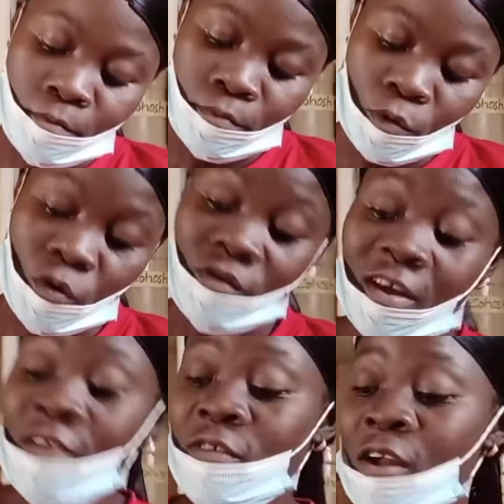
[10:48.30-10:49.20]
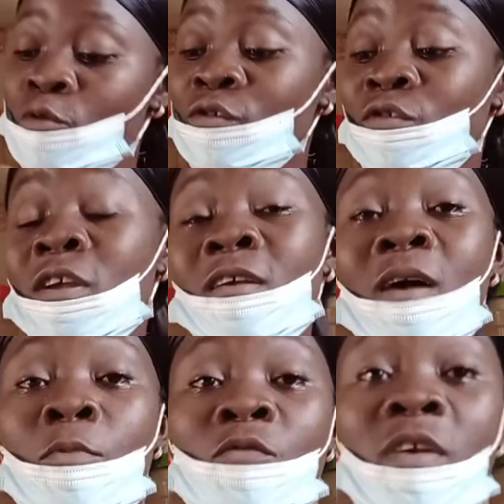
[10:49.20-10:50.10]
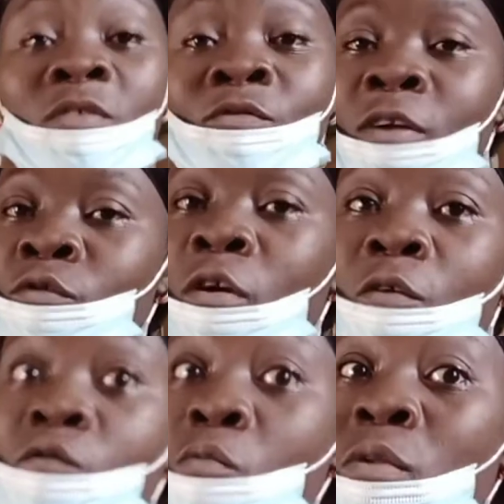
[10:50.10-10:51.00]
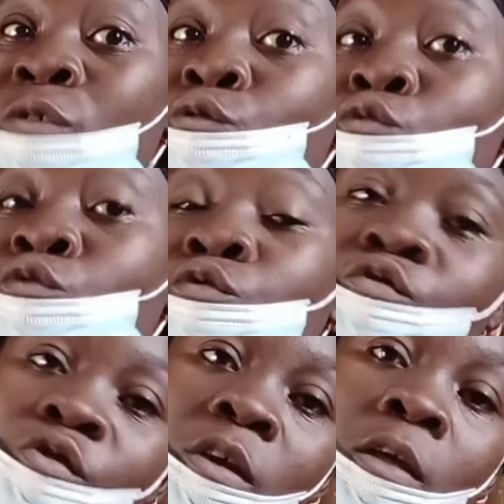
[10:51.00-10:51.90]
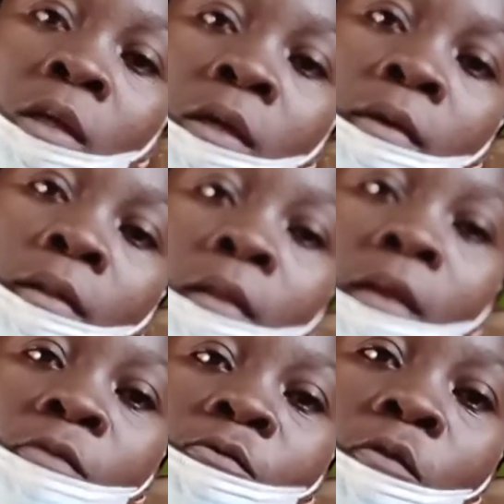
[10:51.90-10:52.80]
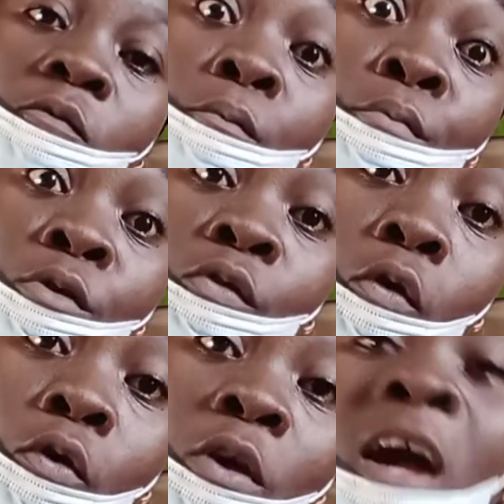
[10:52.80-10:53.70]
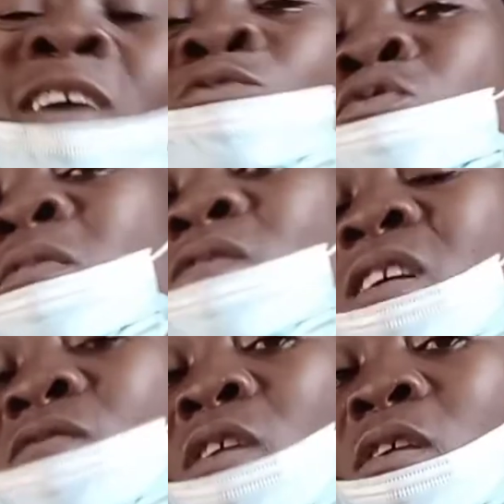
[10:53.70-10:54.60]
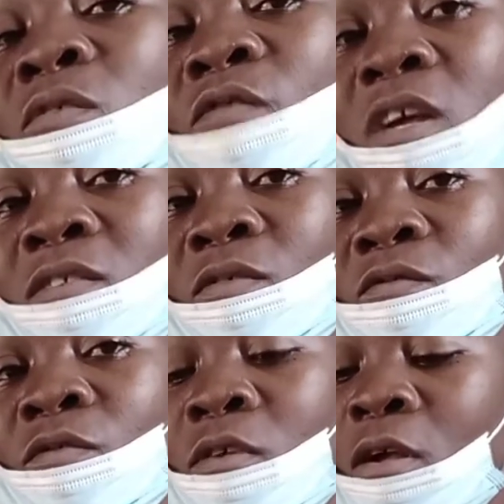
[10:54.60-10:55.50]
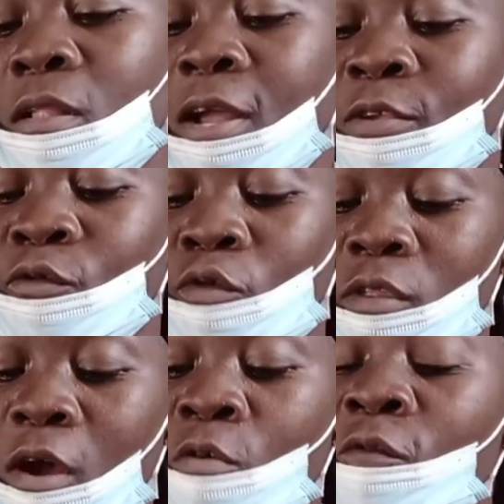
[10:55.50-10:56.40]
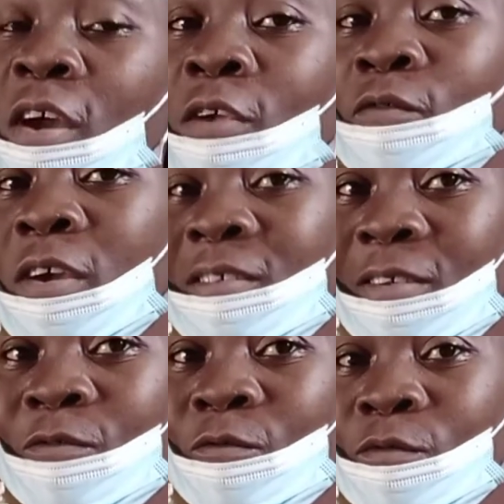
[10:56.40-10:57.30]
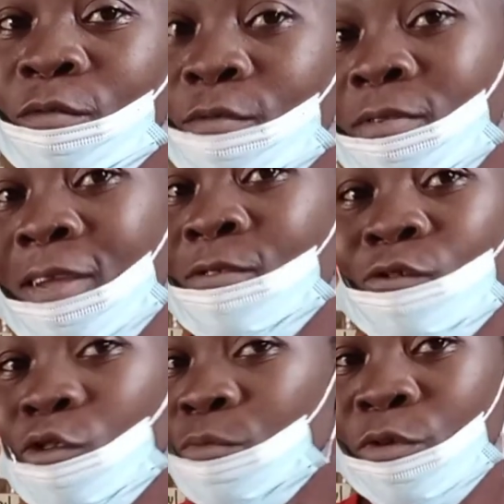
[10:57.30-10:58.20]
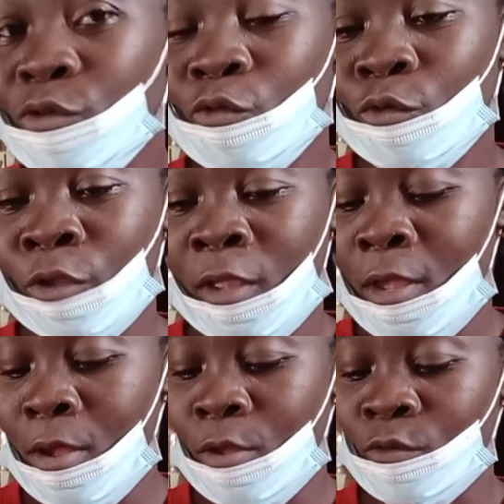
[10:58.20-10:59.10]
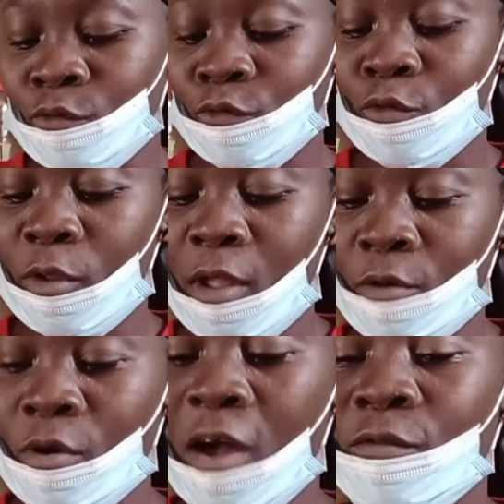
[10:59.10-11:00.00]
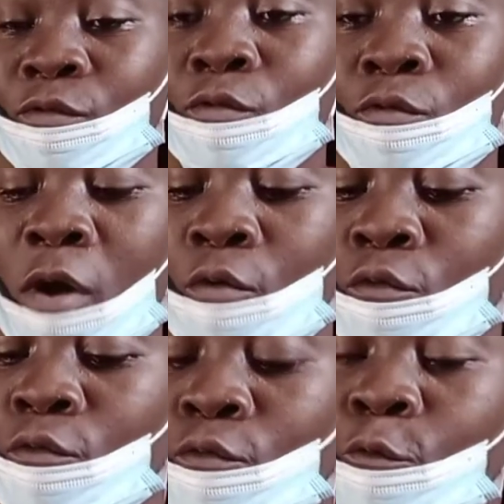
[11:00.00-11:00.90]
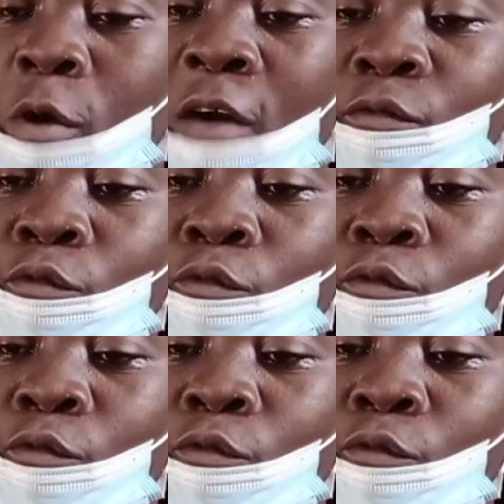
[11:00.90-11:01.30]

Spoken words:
we can see that with 200 grams of extract, you can formulate 2 to 3 liters of pot oil, and it will be very, very effective. Like this one, over effective, they discovered this one. So now you have to, I will have to